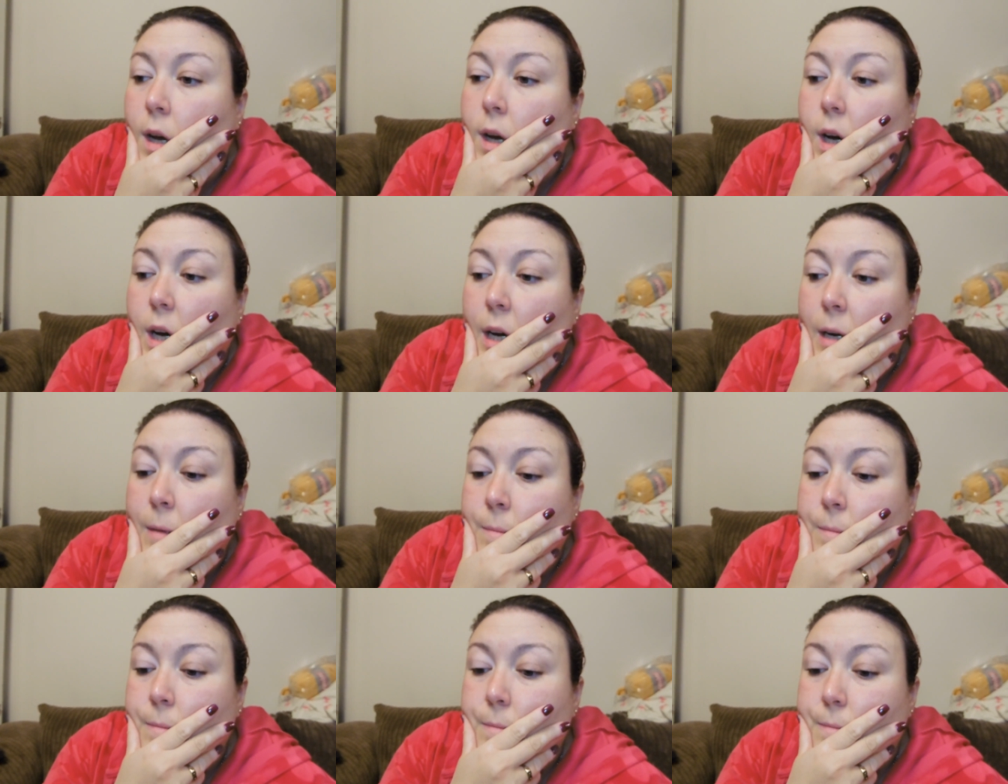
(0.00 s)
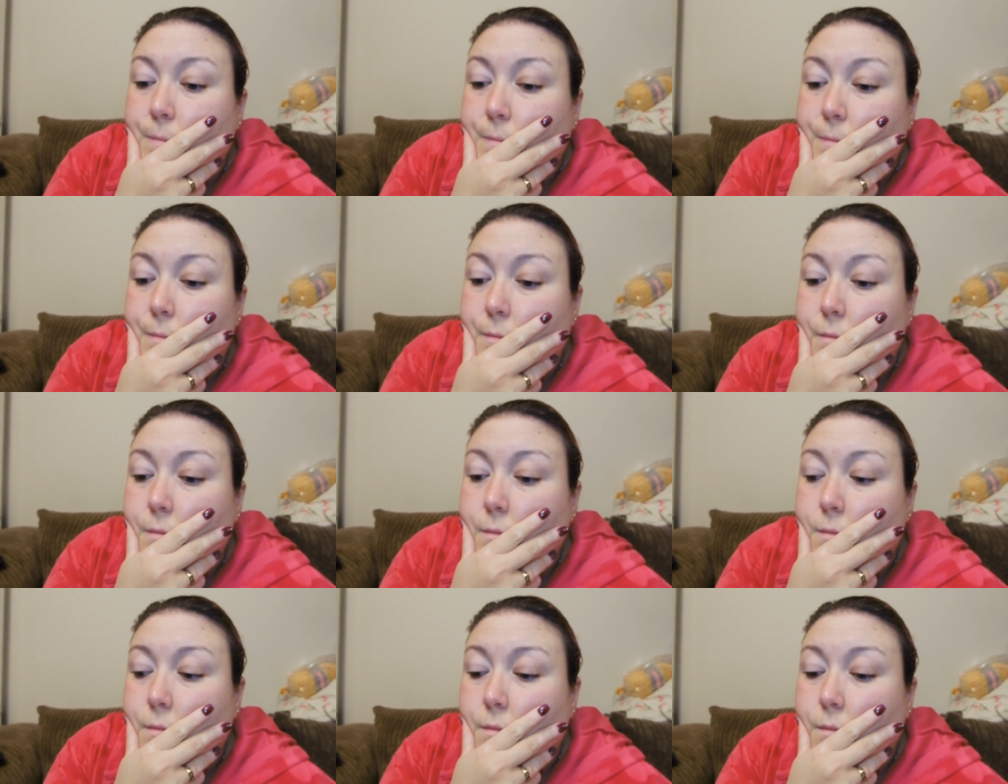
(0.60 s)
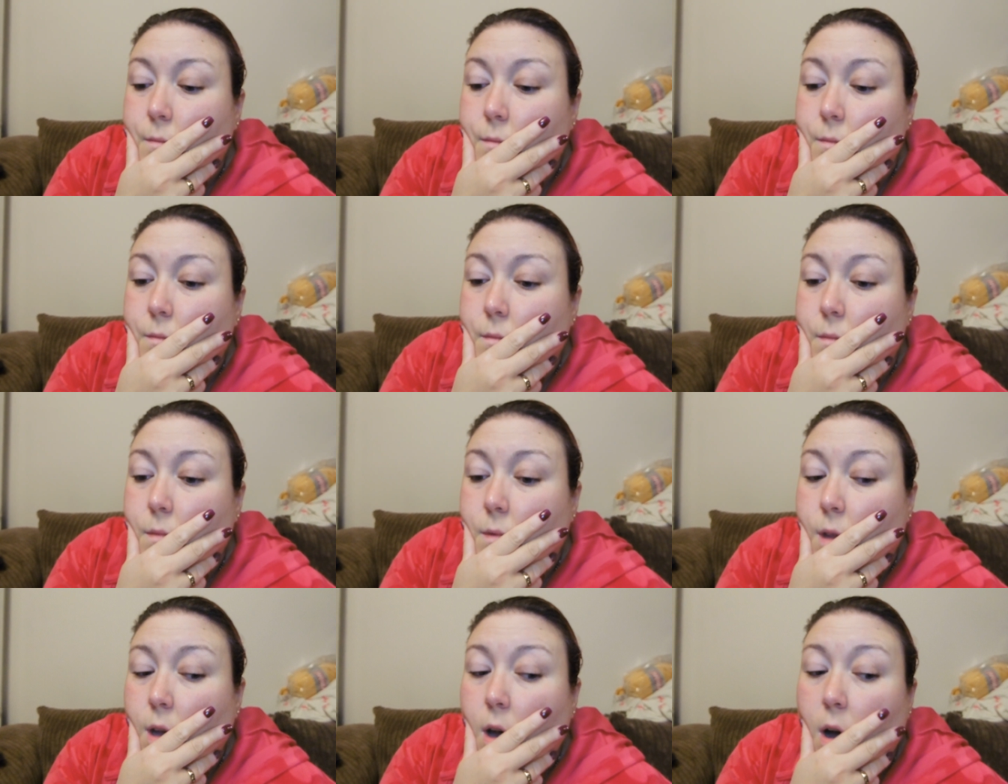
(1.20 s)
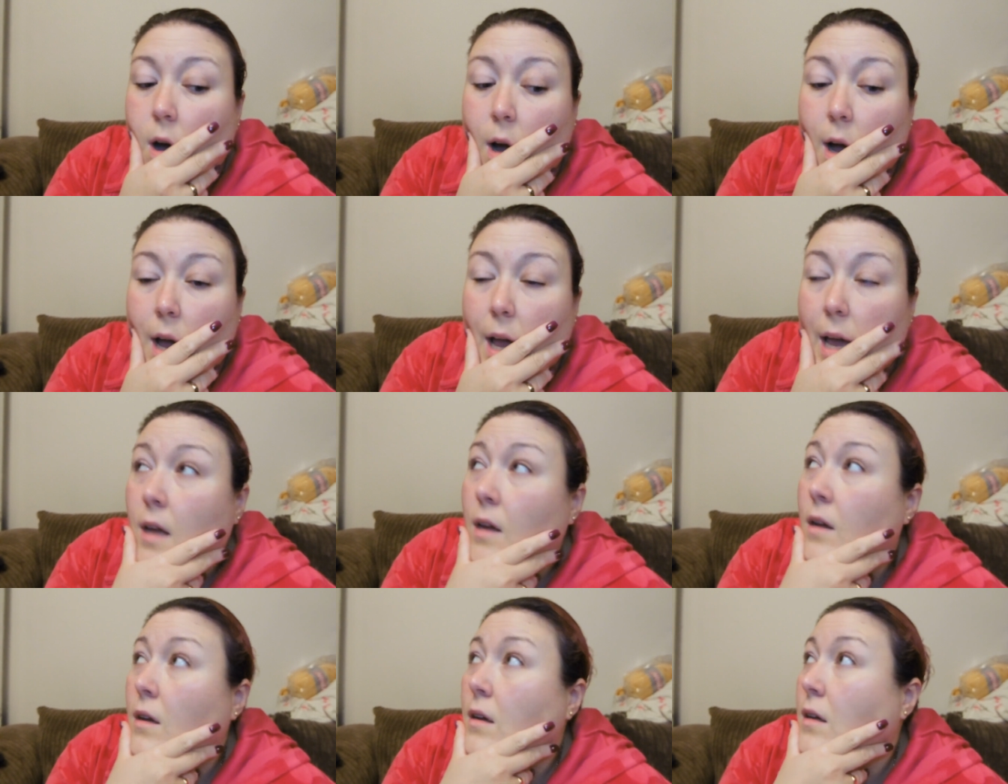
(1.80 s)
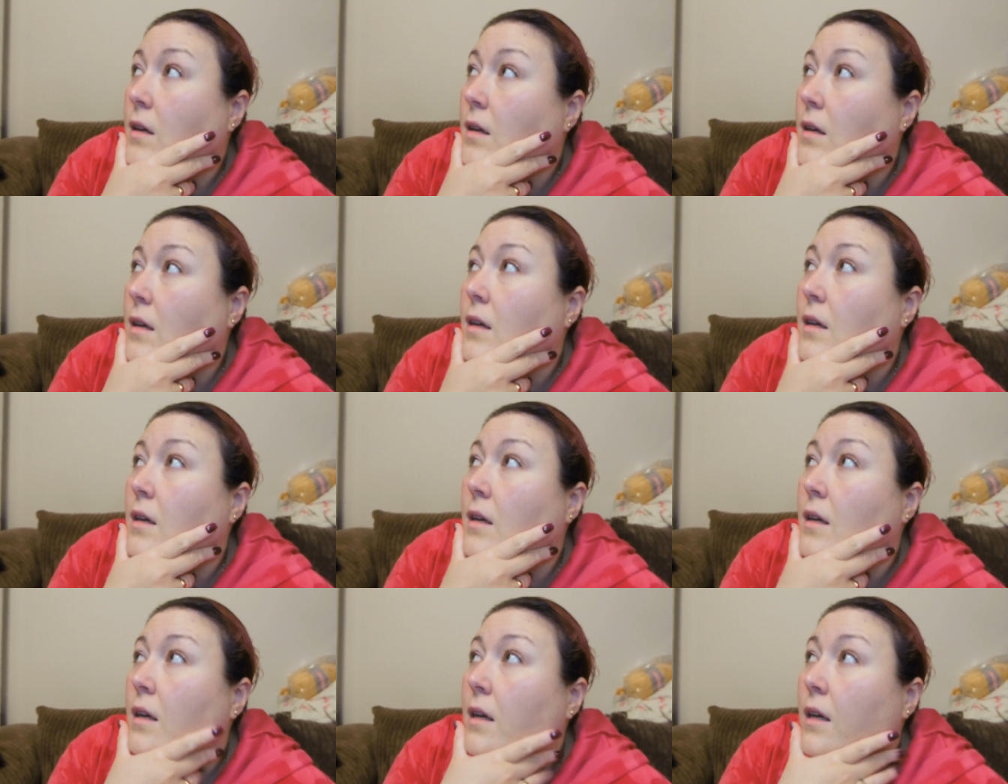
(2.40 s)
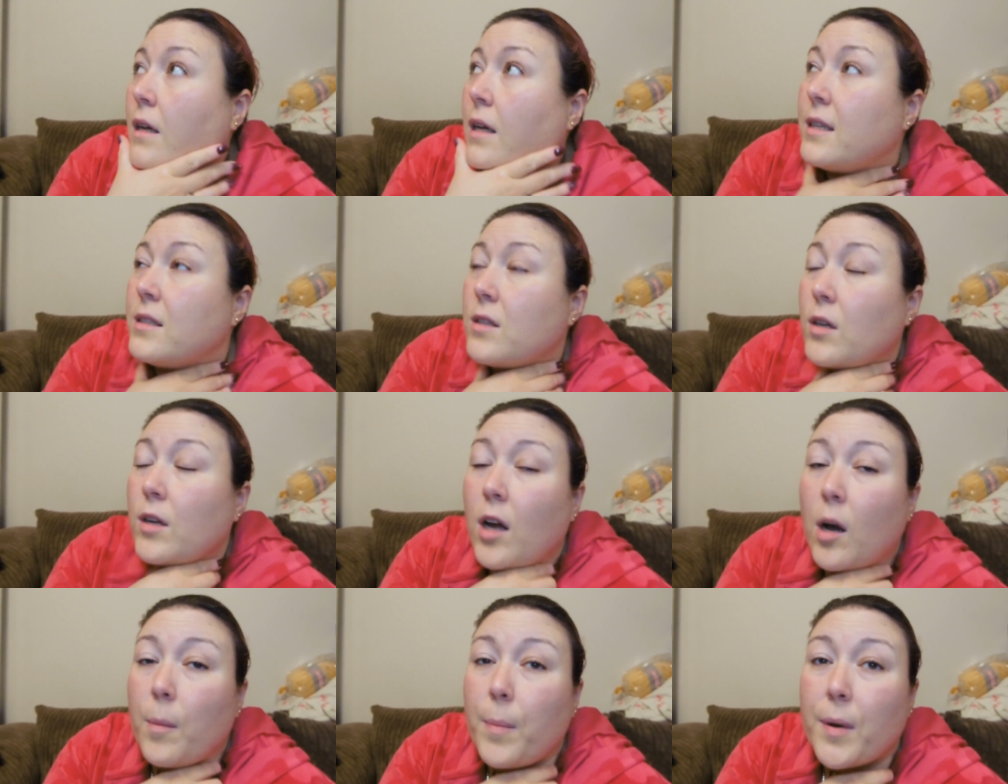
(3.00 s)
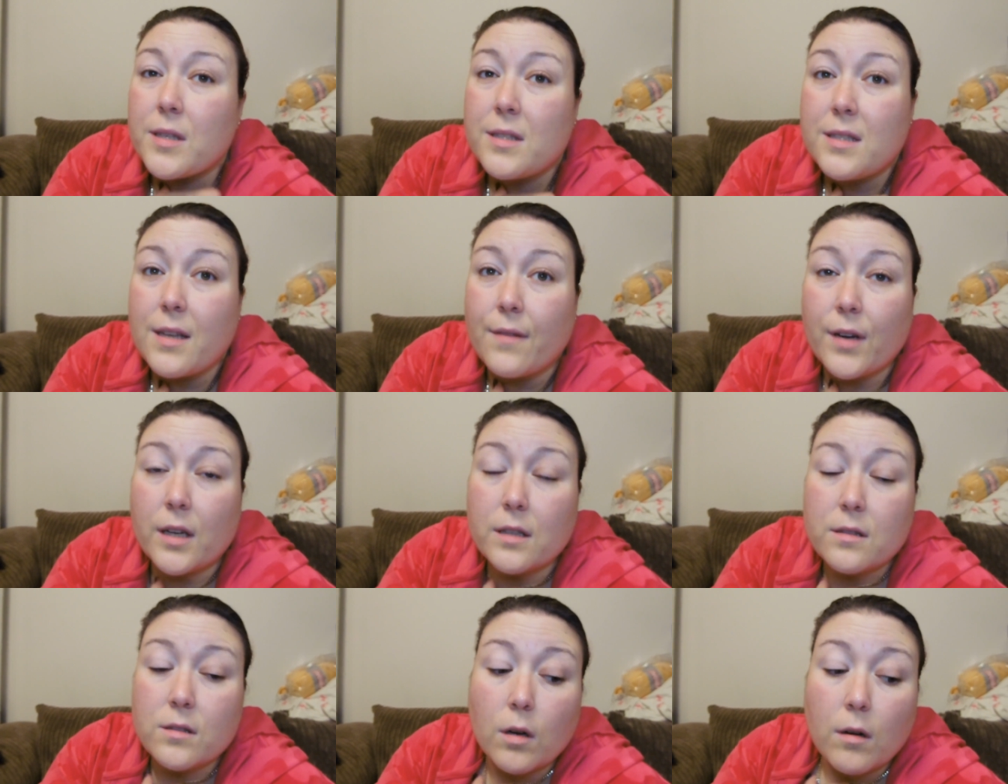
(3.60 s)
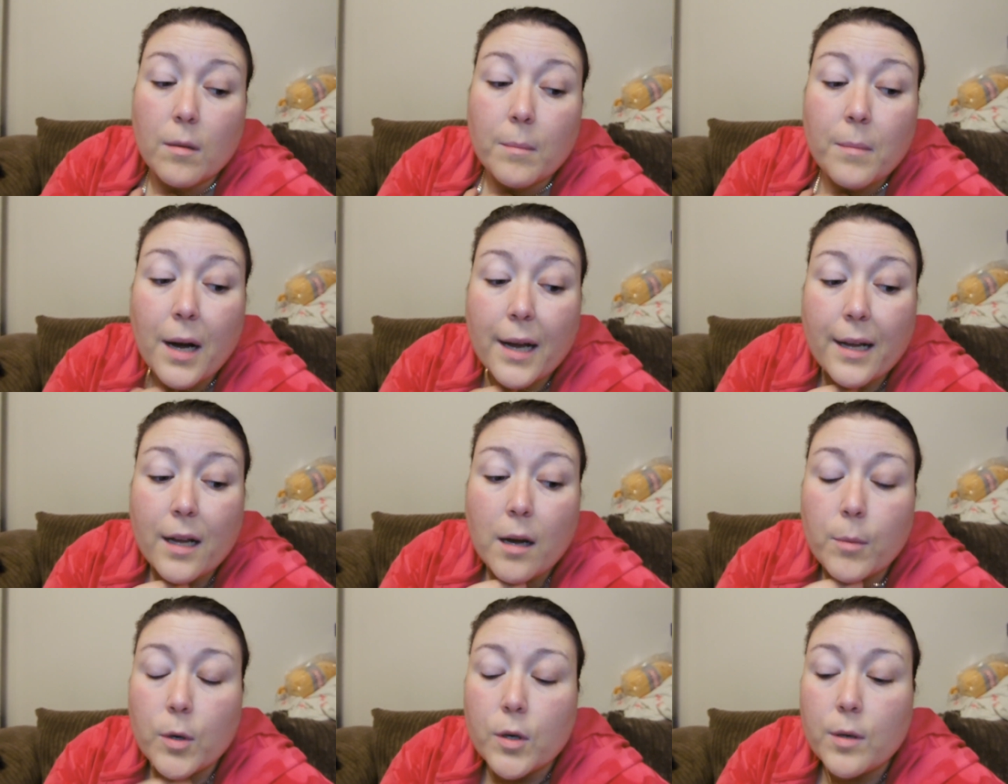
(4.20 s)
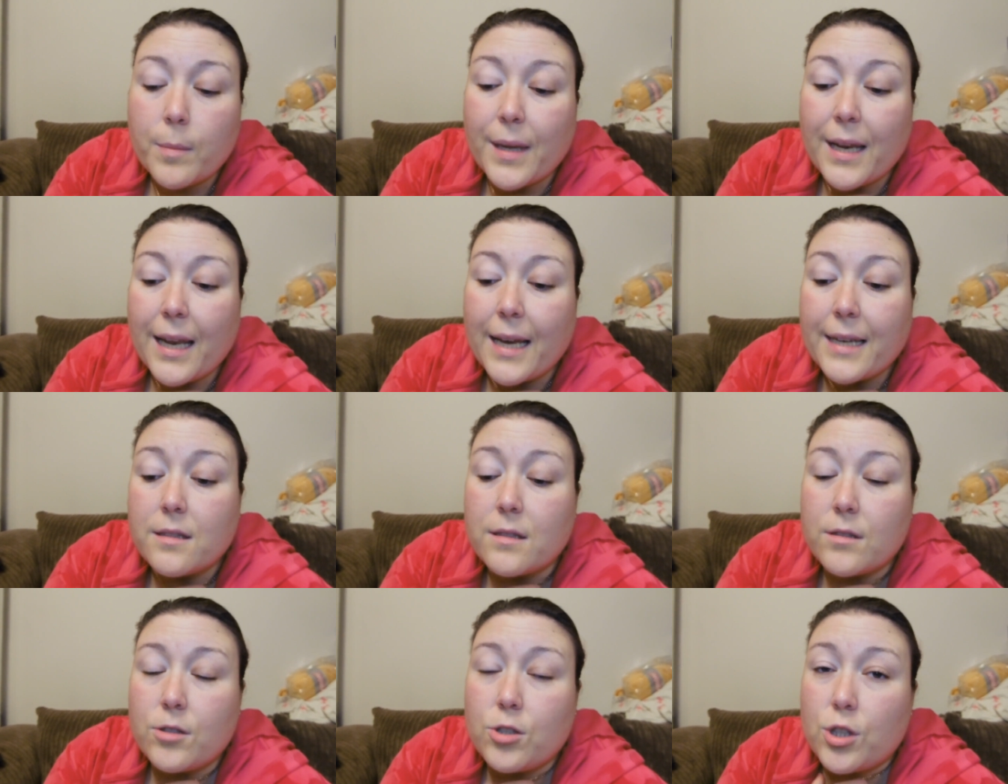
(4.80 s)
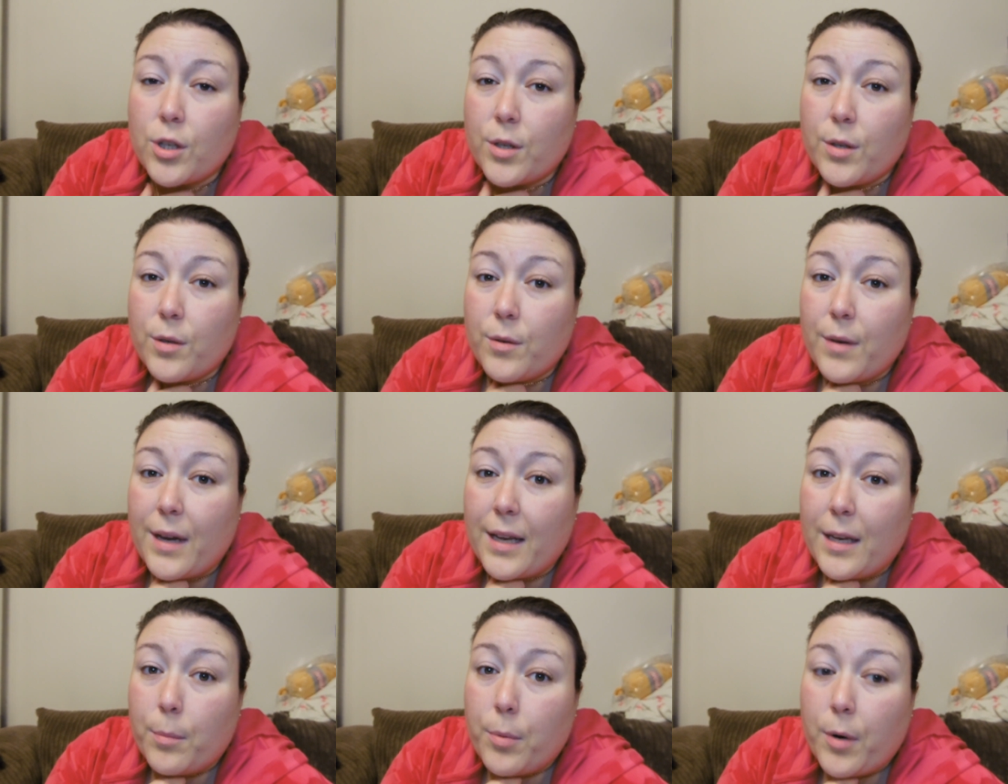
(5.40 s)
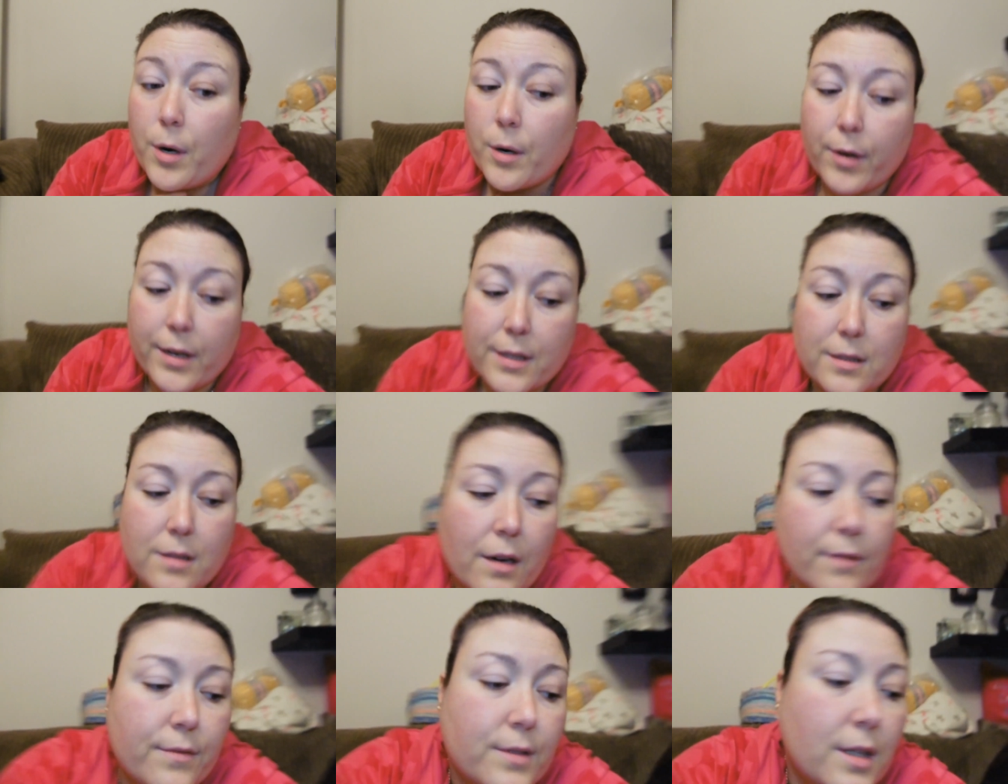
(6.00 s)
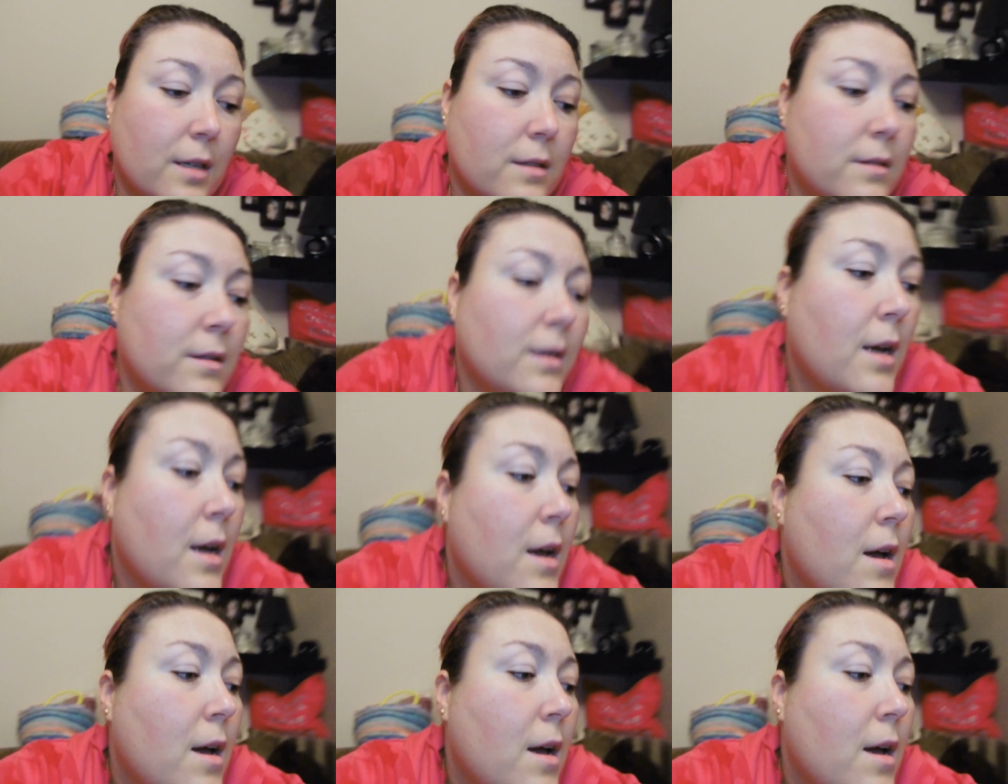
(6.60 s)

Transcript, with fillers: Um, I it's only half past seven, so I might come on a bit later to show you any progress that I've done.